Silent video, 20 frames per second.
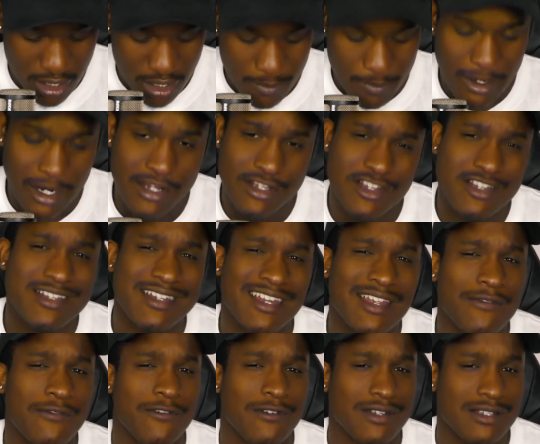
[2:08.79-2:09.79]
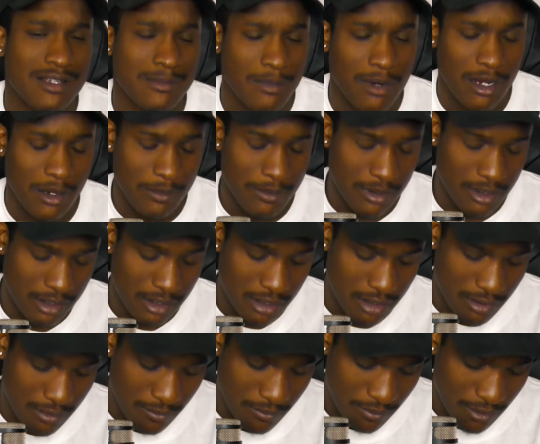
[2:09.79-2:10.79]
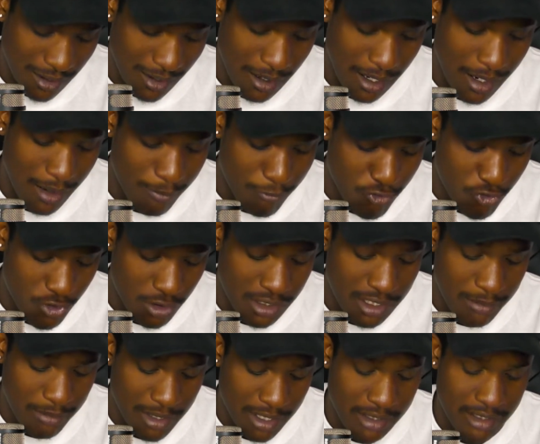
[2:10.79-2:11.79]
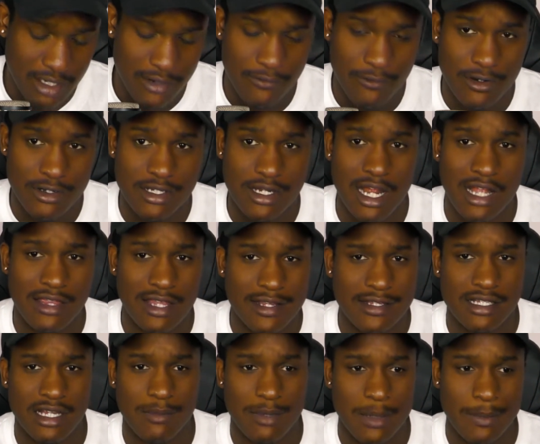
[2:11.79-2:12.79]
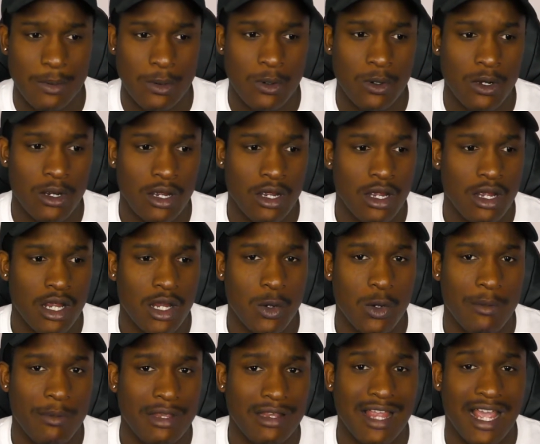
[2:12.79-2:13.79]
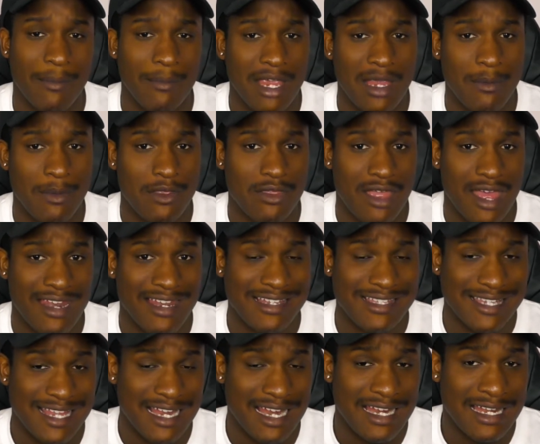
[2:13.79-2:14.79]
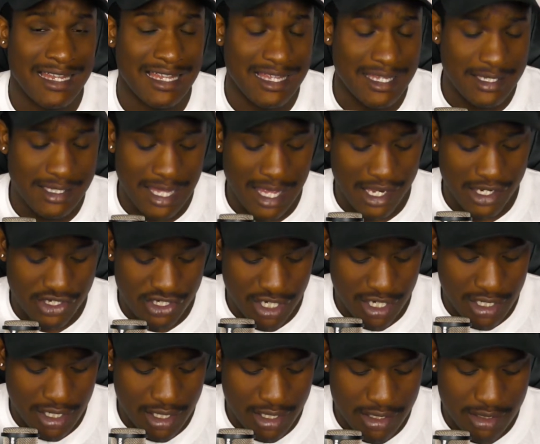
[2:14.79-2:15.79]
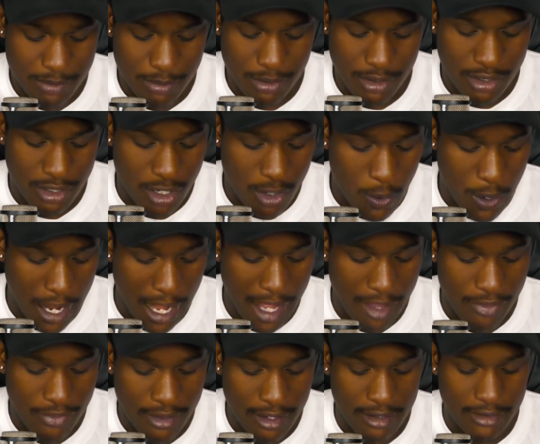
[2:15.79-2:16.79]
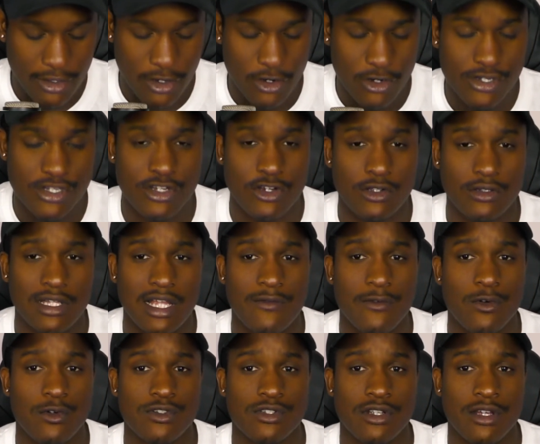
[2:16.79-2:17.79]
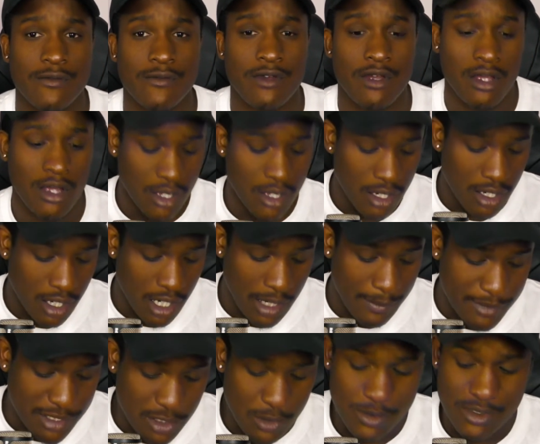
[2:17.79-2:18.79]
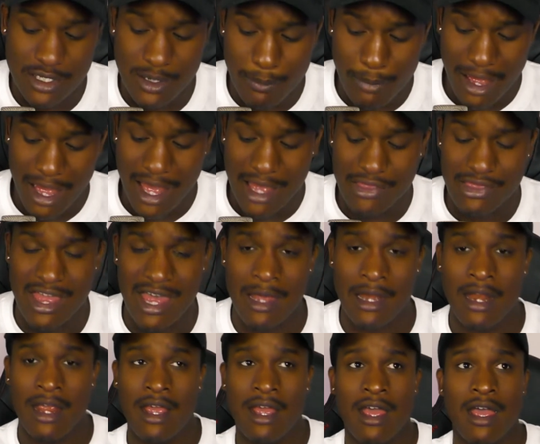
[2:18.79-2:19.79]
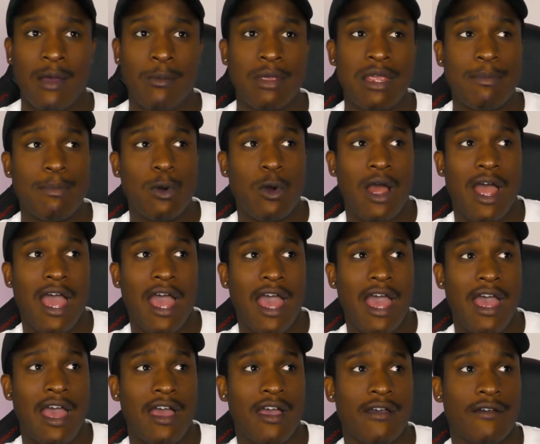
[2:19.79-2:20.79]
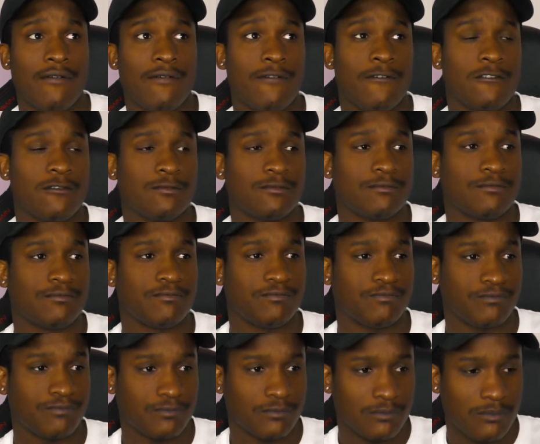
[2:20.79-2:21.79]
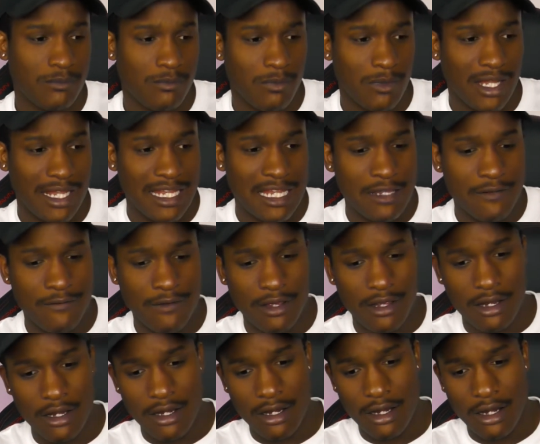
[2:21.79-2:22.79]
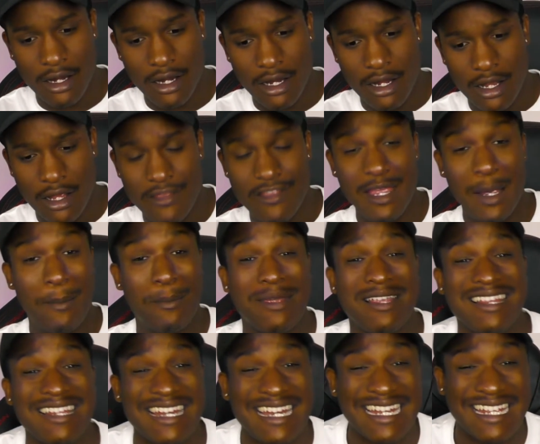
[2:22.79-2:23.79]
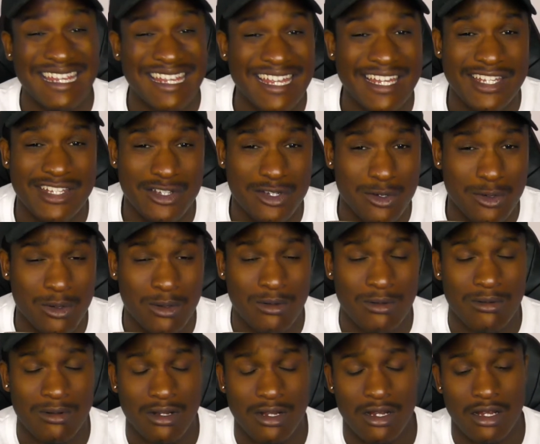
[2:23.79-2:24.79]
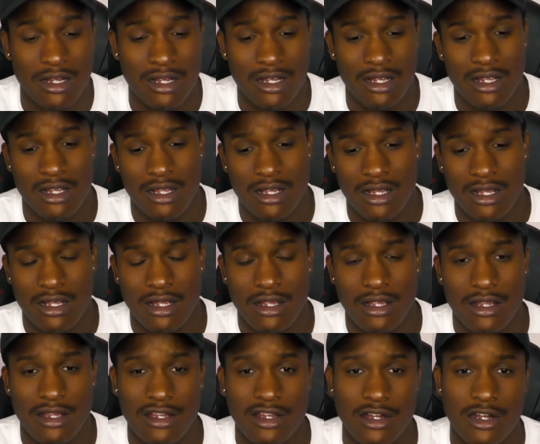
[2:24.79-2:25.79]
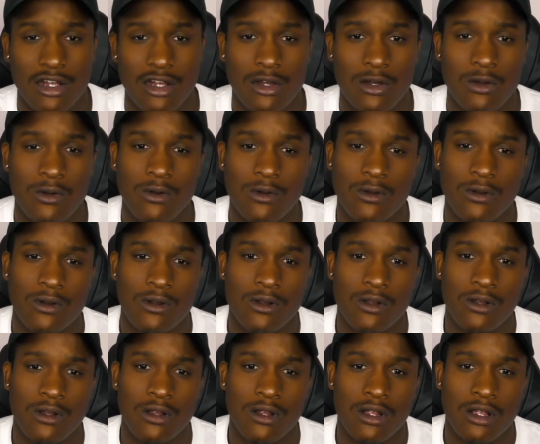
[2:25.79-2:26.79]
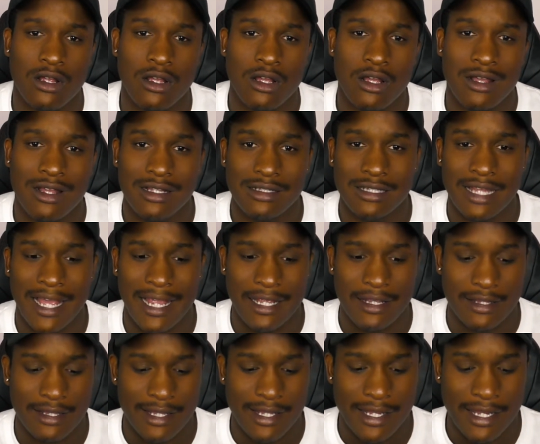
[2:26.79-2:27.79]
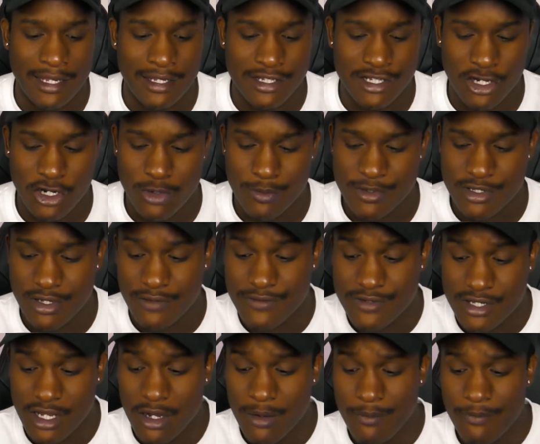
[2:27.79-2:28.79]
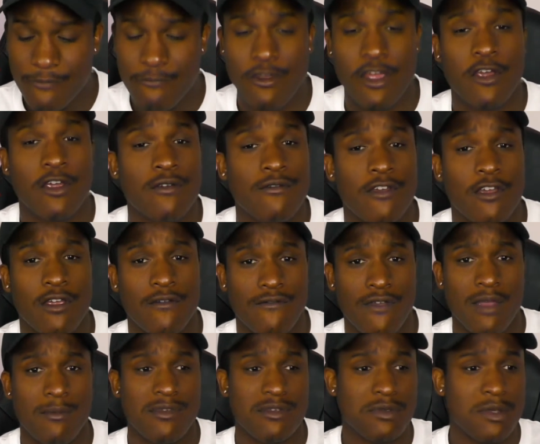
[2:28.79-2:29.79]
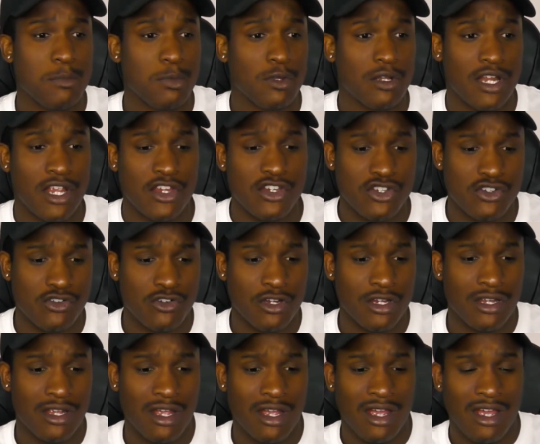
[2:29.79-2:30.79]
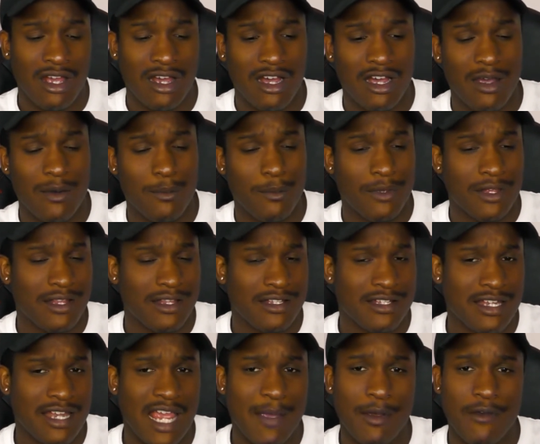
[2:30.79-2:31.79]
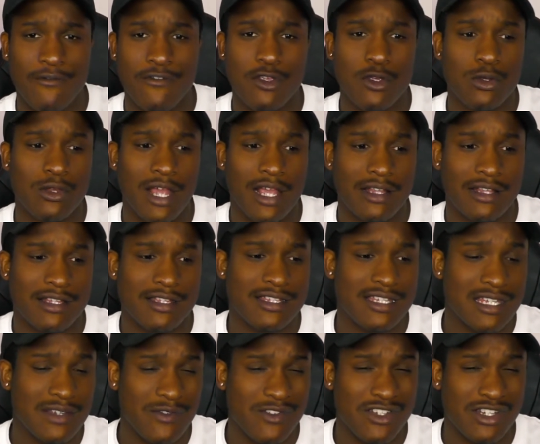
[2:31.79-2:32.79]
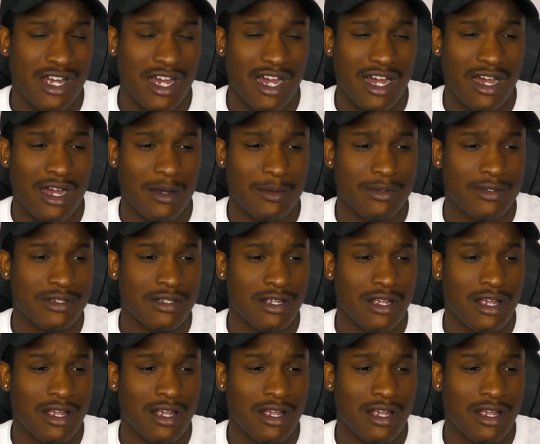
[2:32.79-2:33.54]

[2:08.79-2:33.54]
Because there's a difference, in my opinion, a really big difference. And I think some people would be like, maybe that insanity is that genius. But no, I think there are certain levels of sociopath that people have even the ability to get to, you know, like in terms of some very, very famous people in history, to name a few, like the Steve Jobs.